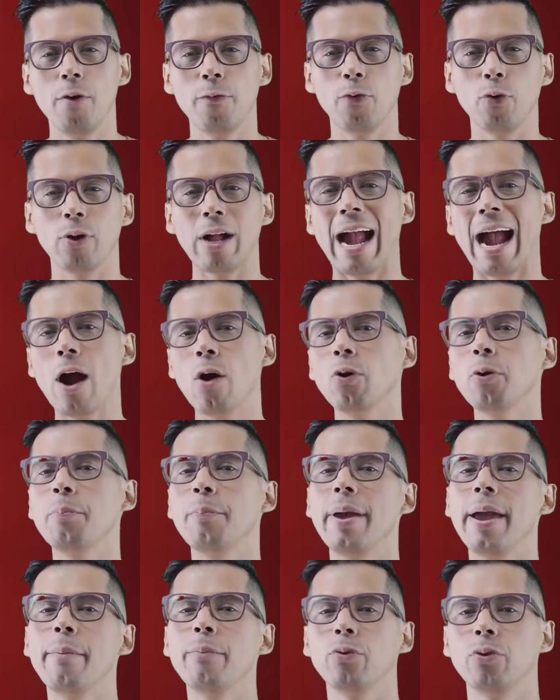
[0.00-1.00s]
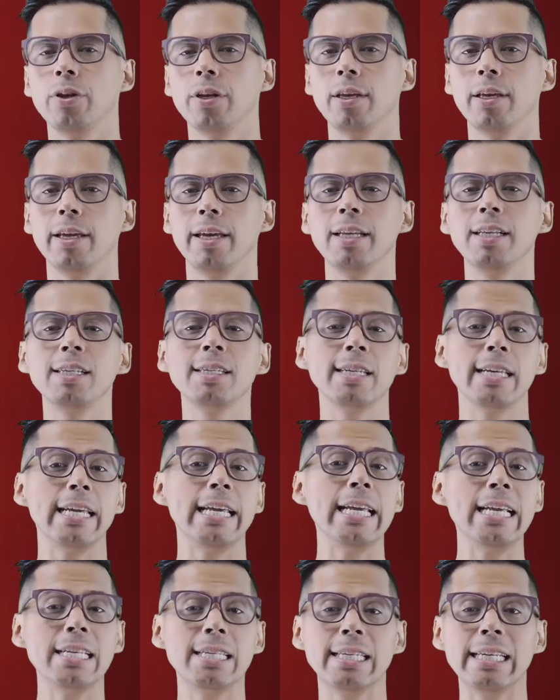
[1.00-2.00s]
For our memory, it is
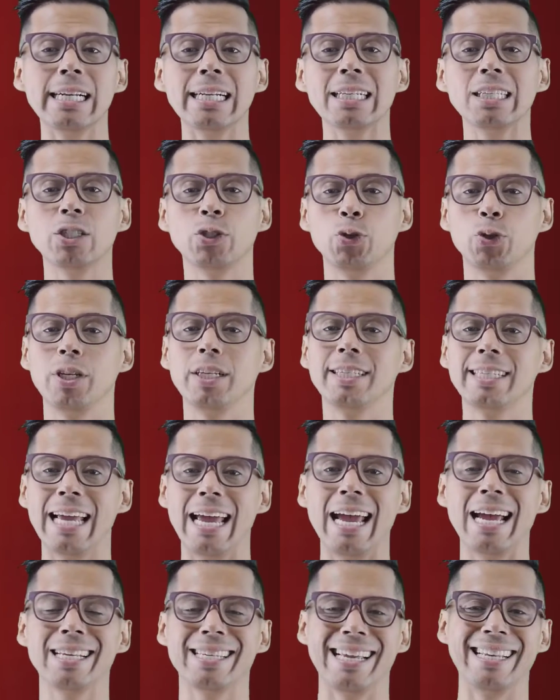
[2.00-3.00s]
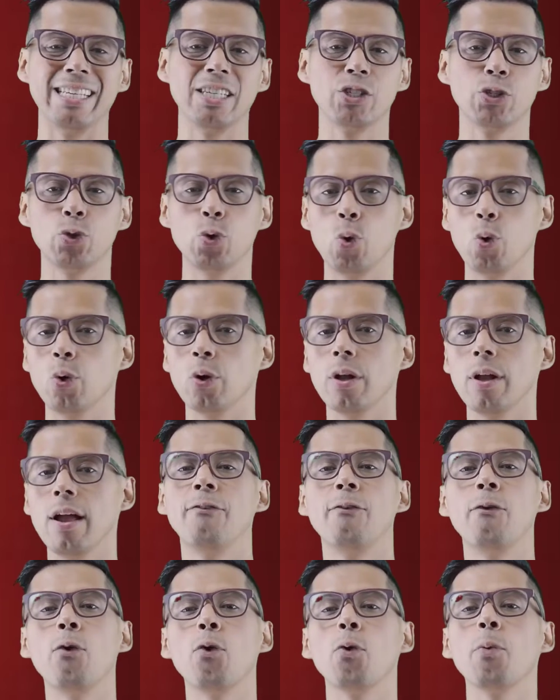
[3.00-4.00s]
easier to detect and store
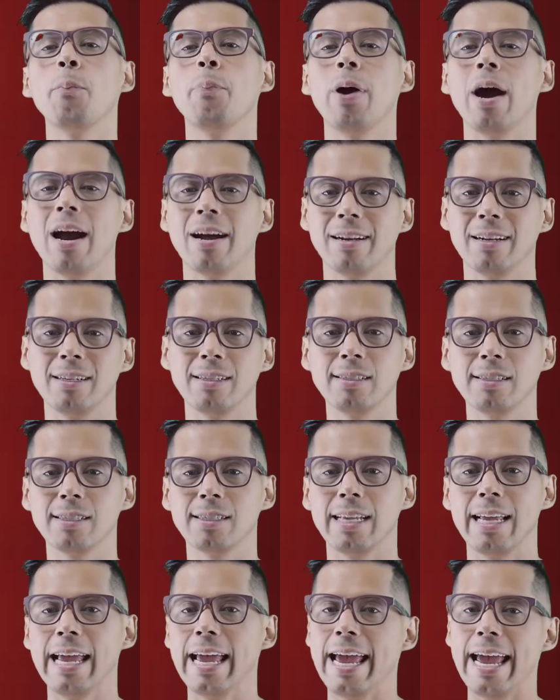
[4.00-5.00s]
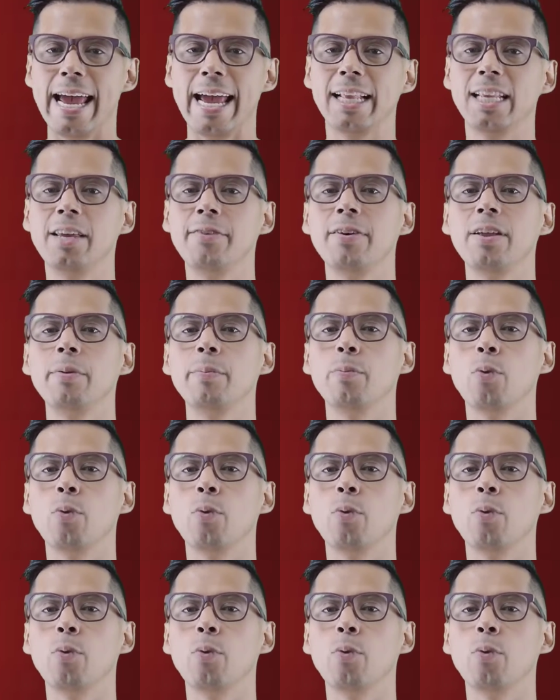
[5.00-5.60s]
form patterns, and even